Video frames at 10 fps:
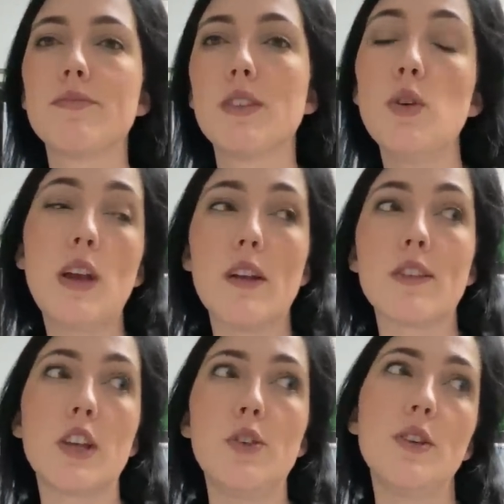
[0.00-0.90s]
Who cares?
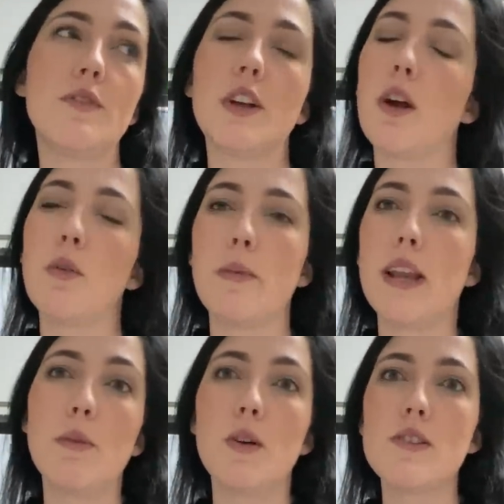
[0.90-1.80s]
Like, you can figure out what my
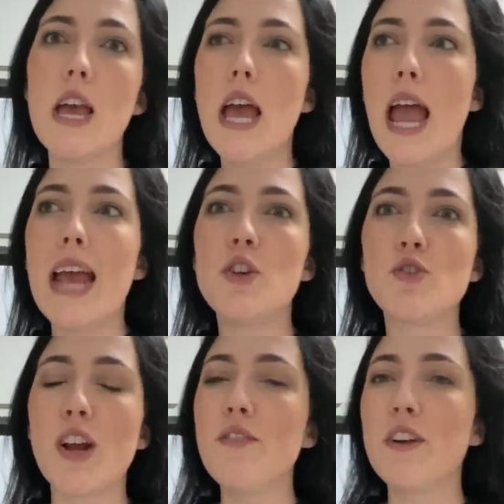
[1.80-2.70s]
name was. And you're
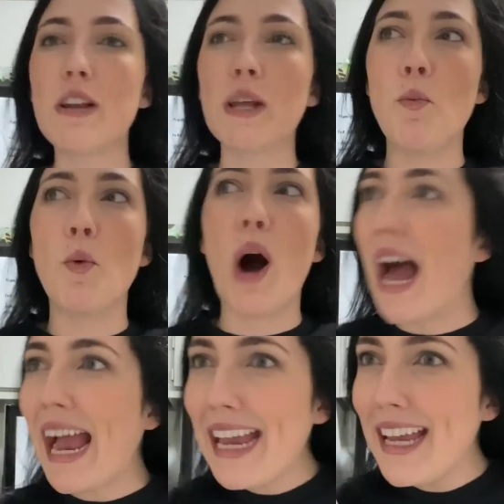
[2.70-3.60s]
trying to figure out like
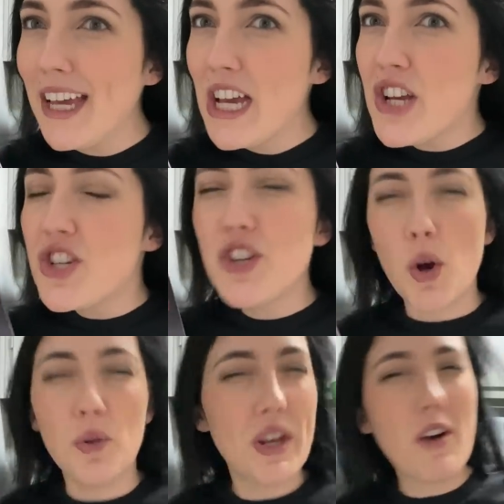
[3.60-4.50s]
why she's
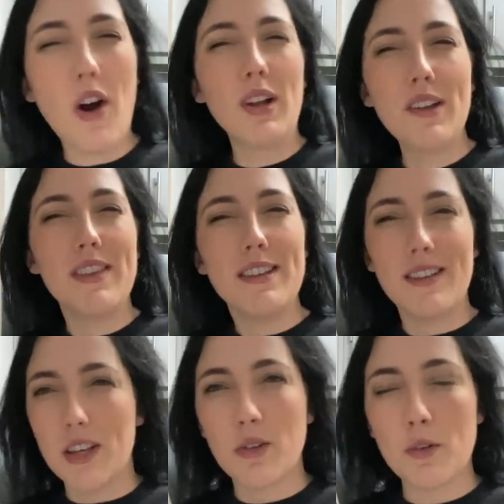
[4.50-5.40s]
holding all of these
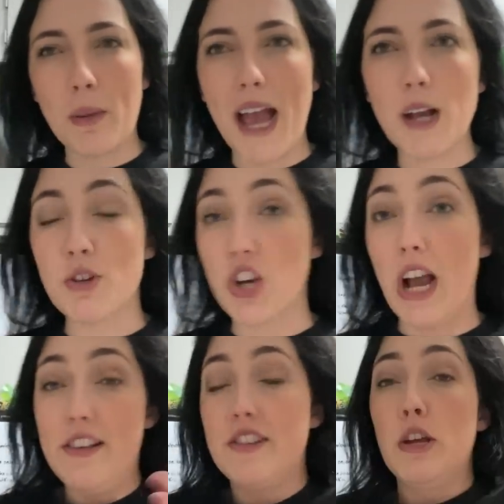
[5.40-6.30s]
secrets back, which
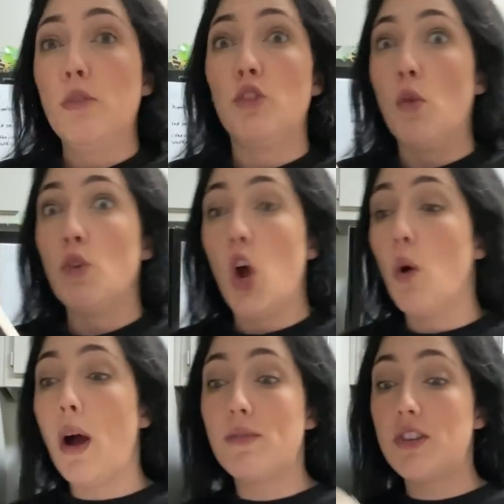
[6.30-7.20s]
I still don't know.
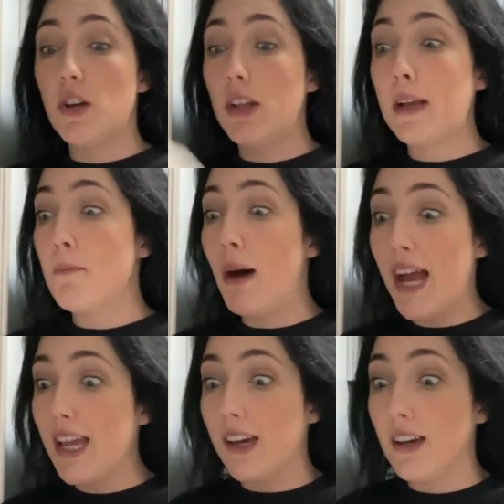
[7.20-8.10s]
I'm still like,
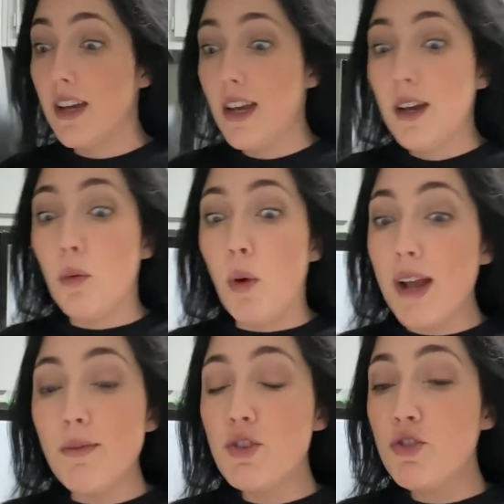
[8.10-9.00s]
Maya,
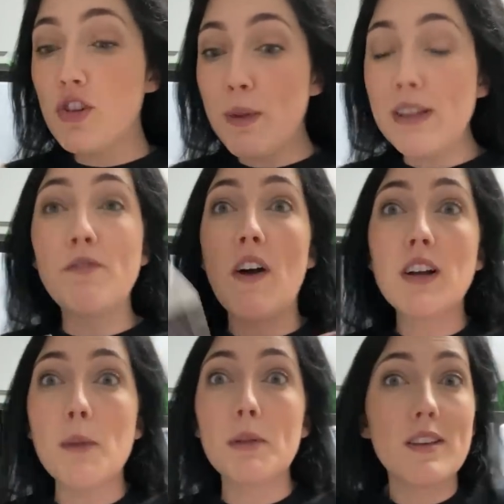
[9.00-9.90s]
why won't you just speak the fuck
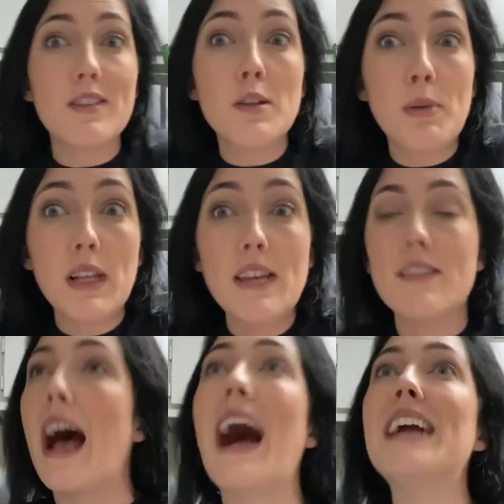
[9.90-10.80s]
up? Like, this is the
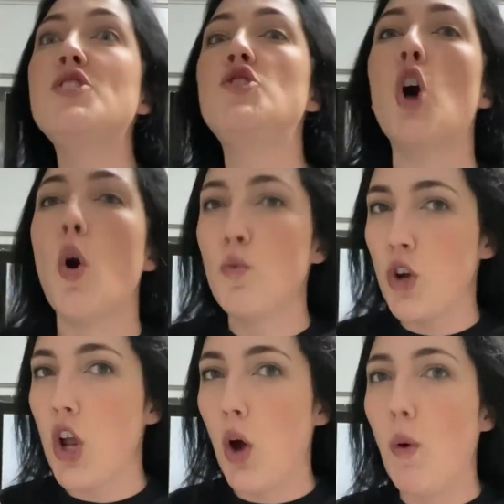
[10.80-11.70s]
police. I don't
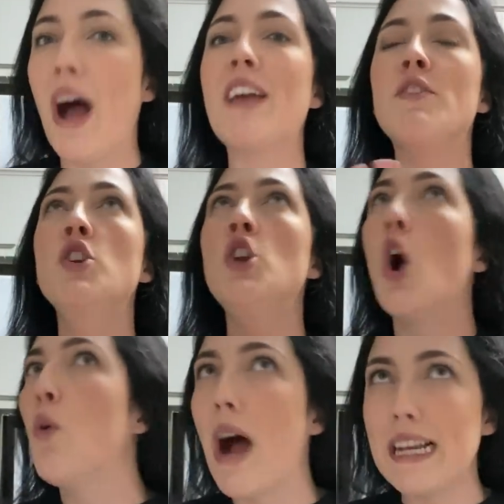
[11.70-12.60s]
know. I have
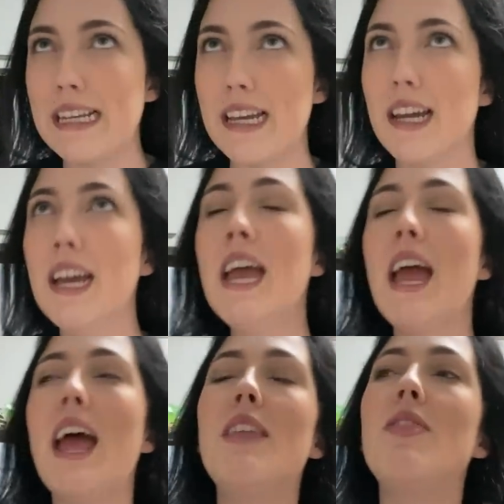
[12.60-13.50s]
no idea.
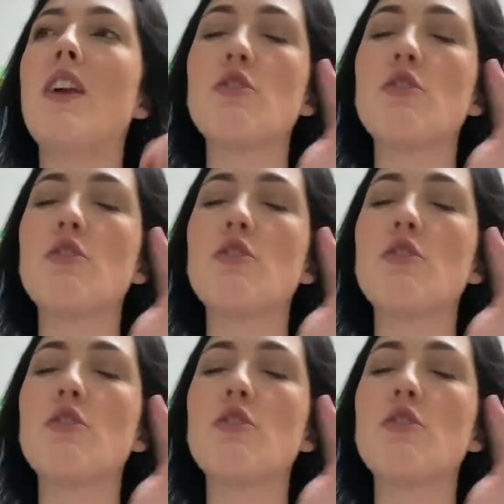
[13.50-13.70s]
And they're